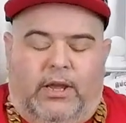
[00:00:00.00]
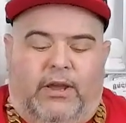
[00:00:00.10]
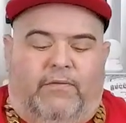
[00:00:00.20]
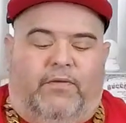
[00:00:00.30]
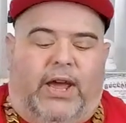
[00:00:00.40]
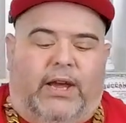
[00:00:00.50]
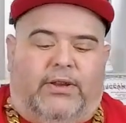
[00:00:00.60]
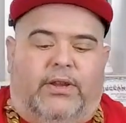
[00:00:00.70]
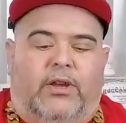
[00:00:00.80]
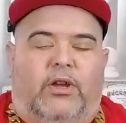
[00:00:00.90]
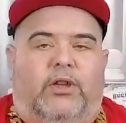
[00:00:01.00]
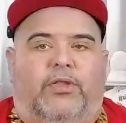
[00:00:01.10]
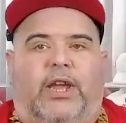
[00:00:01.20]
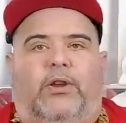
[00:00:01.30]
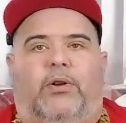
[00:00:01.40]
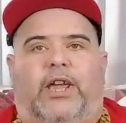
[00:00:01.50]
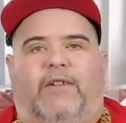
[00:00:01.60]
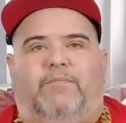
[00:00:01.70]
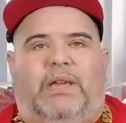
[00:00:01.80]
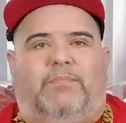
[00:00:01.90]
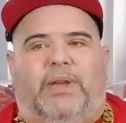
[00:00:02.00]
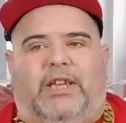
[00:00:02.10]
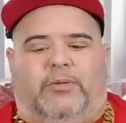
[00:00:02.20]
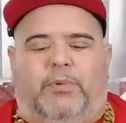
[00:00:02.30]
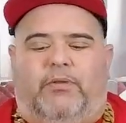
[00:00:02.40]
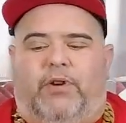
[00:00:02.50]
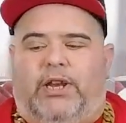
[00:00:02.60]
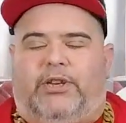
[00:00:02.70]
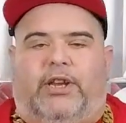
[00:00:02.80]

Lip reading: In fact, they don't have mid-bass, mid-range.